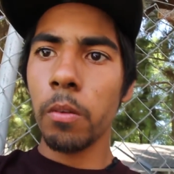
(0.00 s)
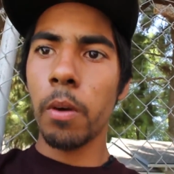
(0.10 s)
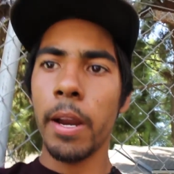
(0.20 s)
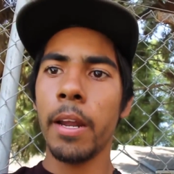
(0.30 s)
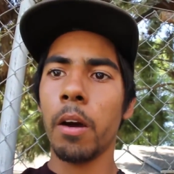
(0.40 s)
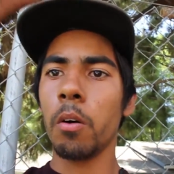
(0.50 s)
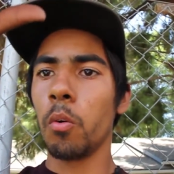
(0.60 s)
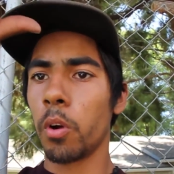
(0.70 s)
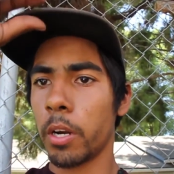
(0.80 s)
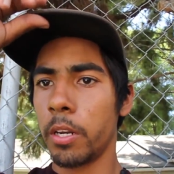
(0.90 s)
Right now what
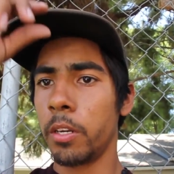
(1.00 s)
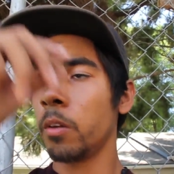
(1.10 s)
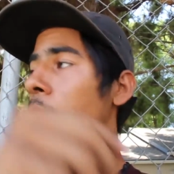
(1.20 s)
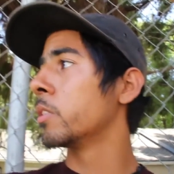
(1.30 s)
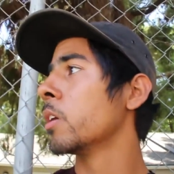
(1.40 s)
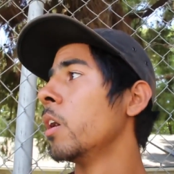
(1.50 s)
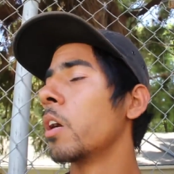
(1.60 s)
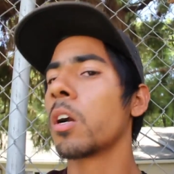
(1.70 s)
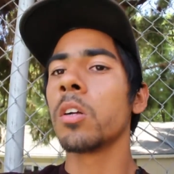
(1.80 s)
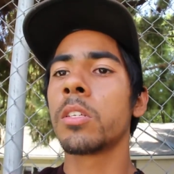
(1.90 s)
we're gonna do is
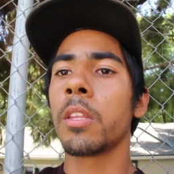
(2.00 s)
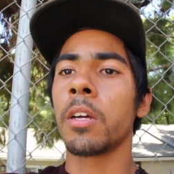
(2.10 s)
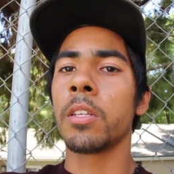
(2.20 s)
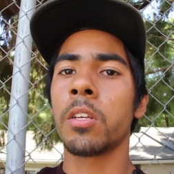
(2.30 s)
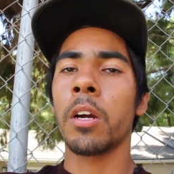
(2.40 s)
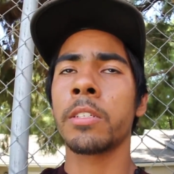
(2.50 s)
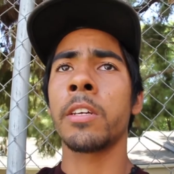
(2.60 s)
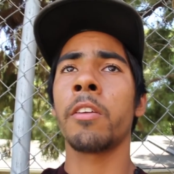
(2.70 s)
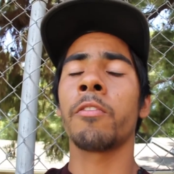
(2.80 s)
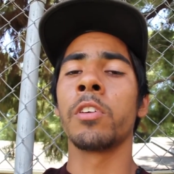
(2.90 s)
go to the guitar
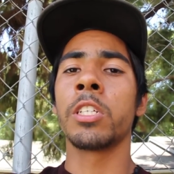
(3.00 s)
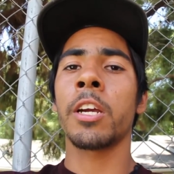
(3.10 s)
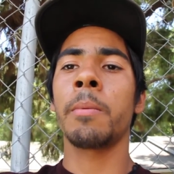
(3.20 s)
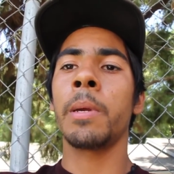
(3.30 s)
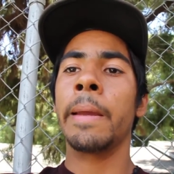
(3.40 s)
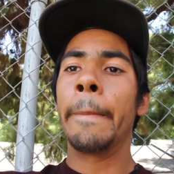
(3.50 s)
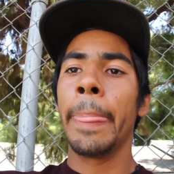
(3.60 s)
center for Jeremy.